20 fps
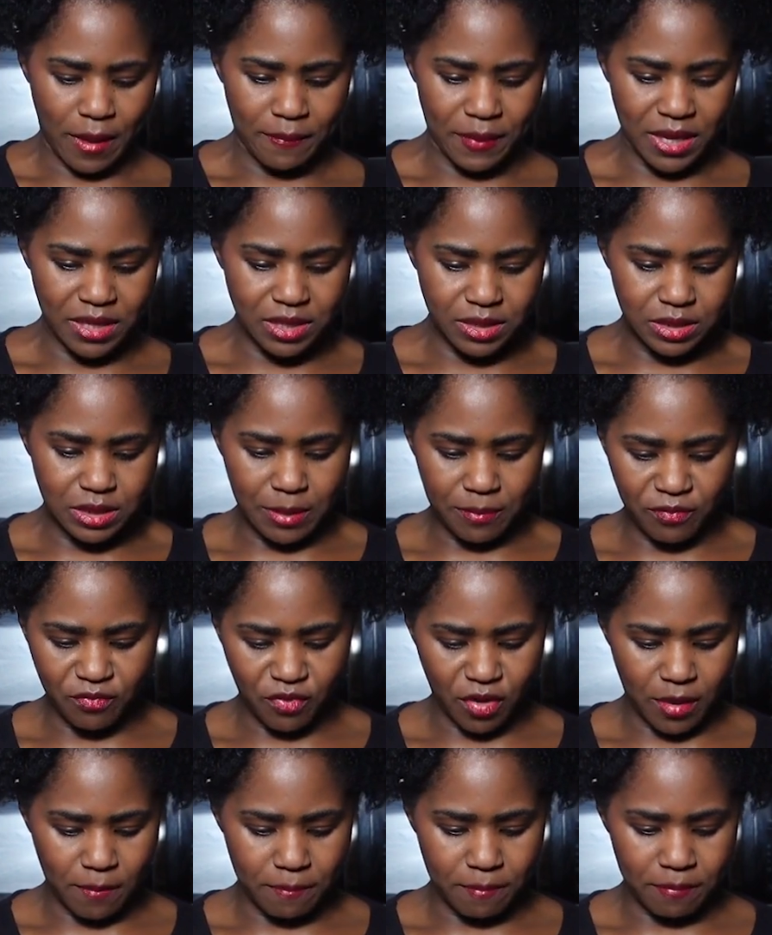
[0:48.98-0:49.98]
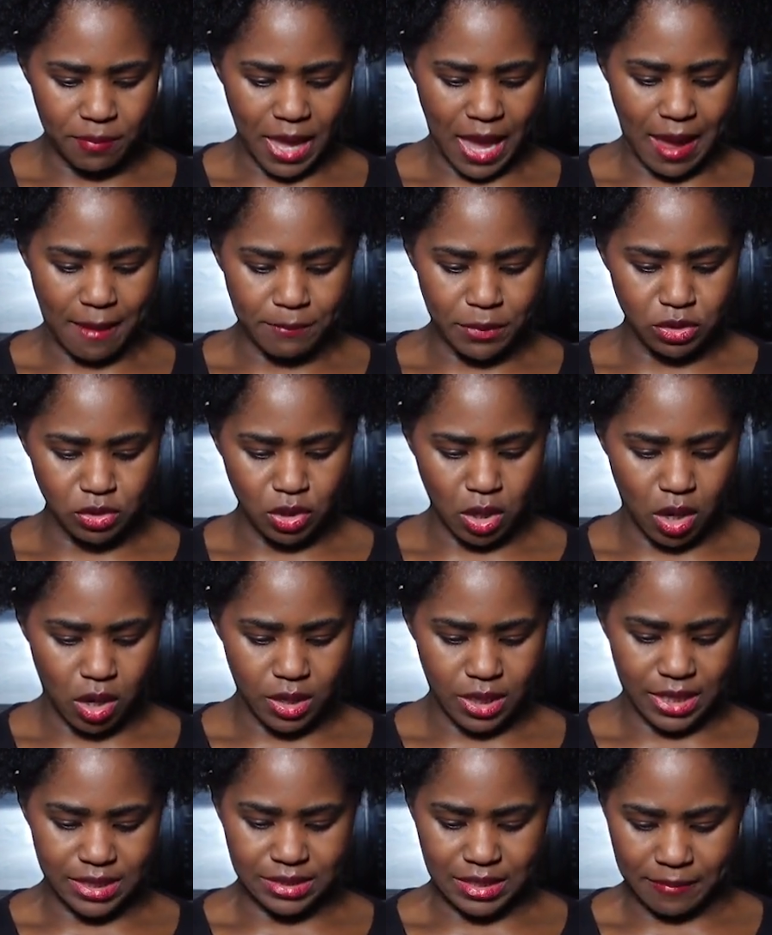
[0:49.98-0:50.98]
I picked this up from
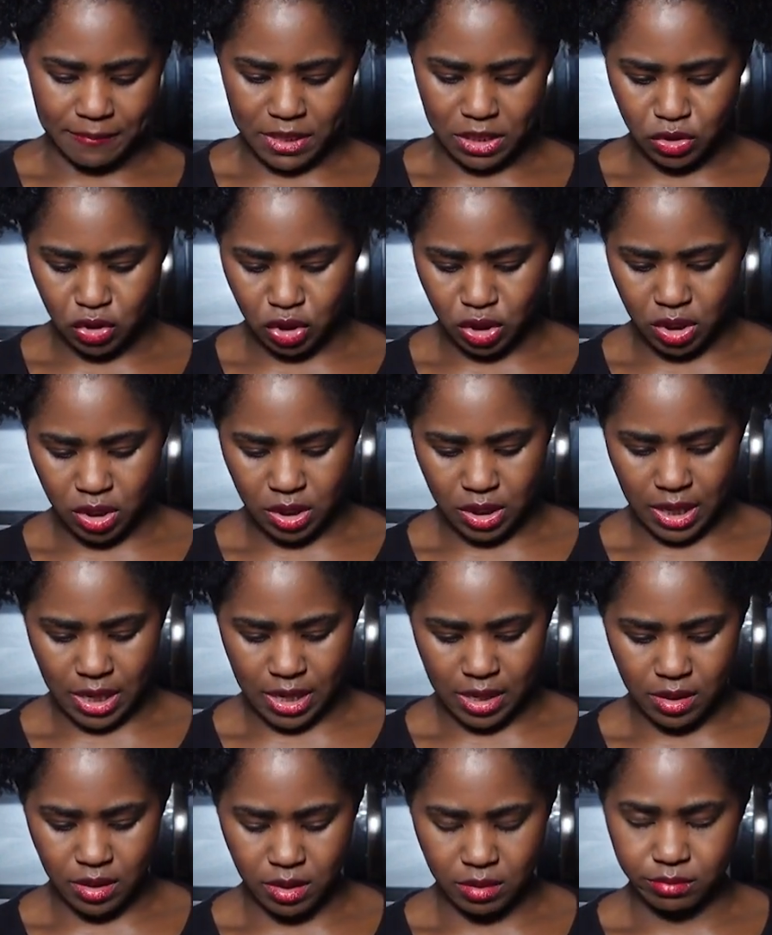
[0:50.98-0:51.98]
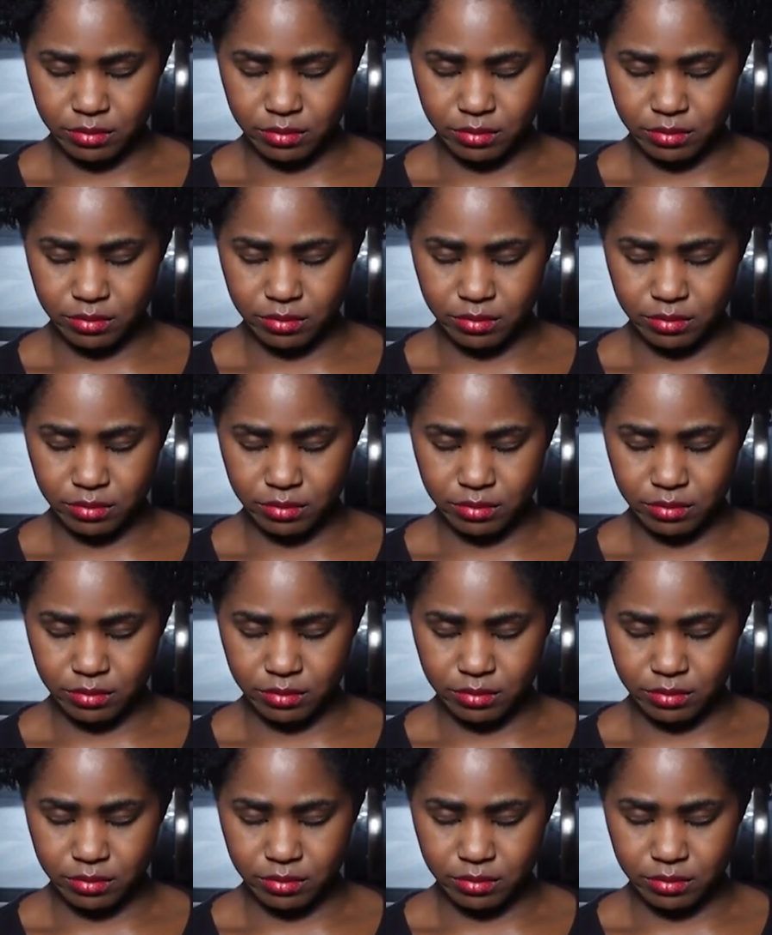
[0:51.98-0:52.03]
Amazon, as I mentioned, and